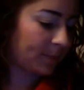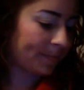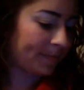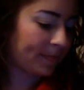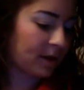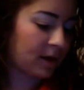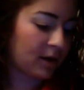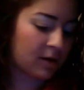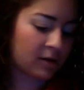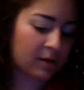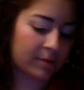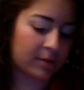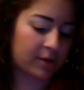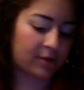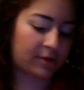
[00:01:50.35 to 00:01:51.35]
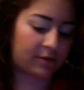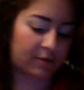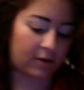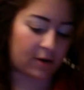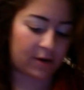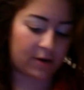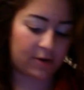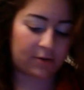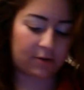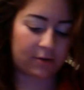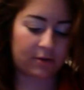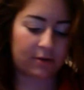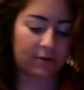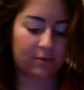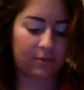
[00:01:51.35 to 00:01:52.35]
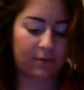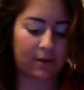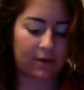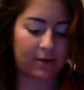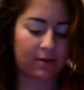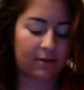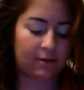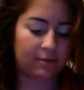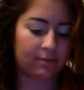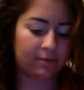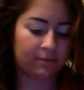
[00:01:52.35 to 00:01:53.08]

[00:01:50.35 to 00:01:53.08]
Now I'm going to start with